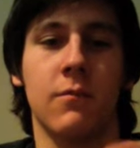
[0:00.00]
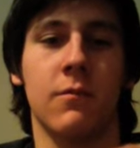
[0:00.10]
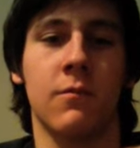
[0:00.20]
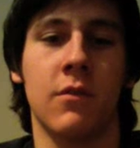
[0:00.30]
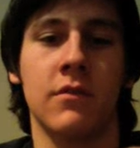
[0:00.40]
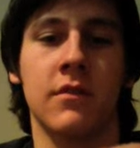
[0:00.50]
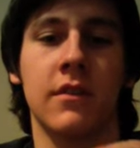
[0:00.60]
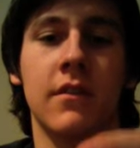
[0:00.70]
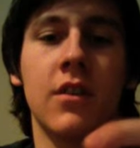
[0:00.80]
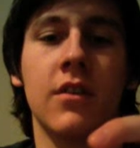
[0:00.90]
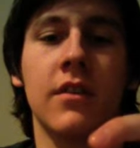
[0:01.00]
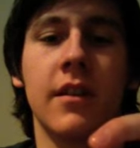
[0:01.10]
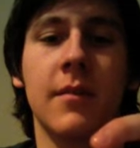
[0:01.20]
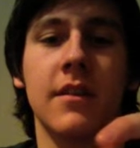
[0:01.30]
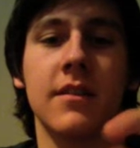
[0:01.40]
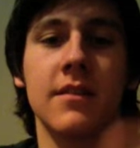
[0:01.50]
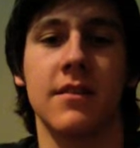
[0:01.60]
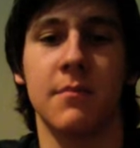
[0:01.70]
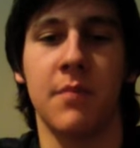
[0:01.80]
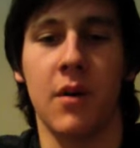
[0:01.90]
One good thing about this is
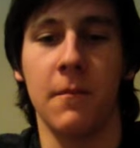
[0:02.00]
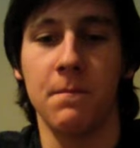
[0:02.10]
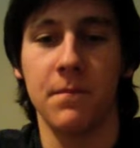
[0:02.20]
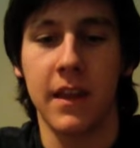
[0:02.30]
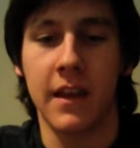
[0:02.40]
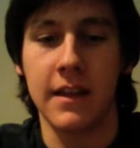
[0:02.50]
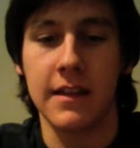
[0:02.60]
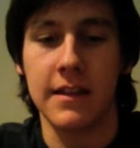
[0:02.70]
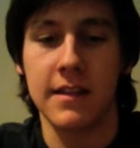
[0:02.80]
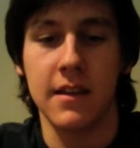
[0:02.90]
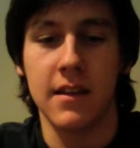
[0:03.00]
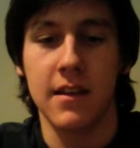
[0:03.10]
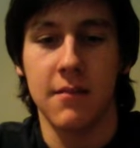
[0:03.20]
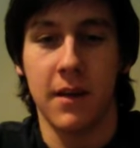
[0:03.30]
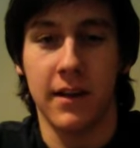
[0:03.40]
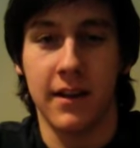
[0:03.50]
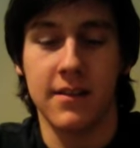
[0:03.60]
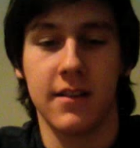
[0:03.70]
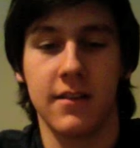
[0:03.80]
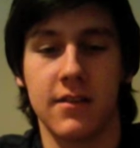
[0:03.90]
the bottom is
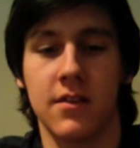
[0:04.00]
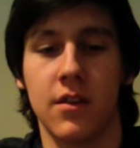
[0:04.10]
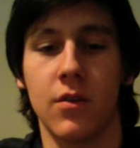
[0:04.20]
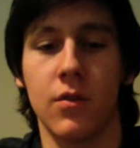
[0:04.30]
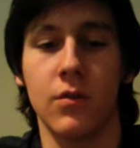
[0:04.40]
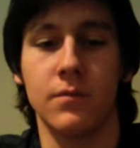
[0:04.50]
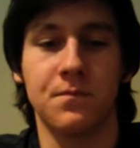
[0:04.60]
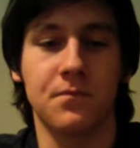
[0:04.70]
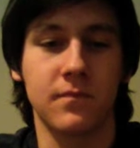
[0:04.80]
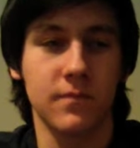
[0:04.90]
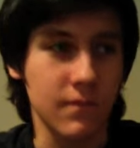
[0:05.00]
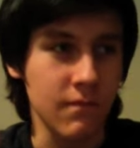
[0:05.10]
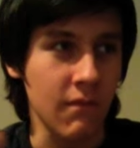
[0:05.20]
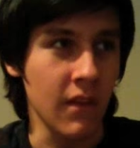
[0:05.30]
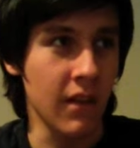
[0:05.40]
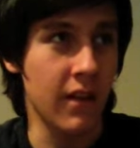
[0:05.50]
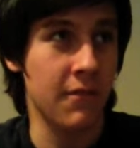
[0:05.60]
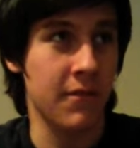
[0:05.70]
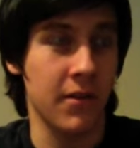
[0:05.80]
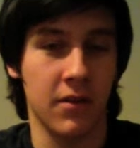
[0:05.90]
magnetic, so
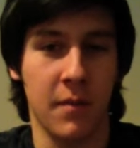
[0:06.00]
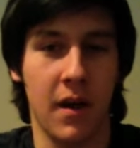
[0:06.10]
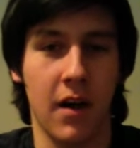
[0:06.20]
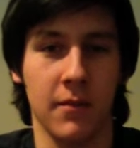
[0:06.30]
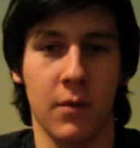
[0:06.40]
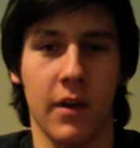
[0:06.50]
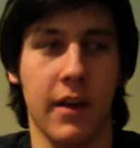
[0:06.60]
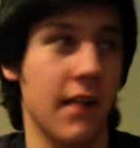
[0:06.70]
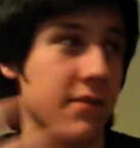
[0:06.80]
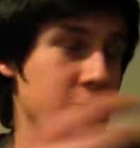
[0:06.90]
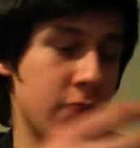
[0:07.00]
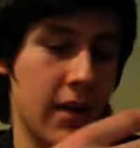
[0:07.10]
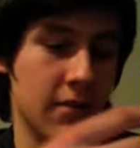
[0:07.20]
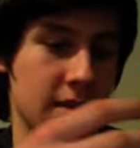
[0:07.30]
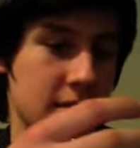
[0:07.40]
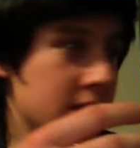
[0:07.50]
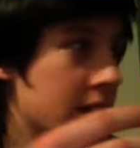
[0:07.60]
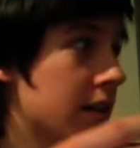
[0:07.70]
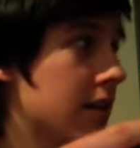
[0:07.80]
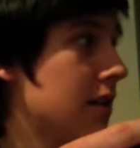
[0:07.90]
if you're in an apartment where you have some rails
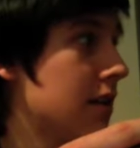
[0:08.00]
outside,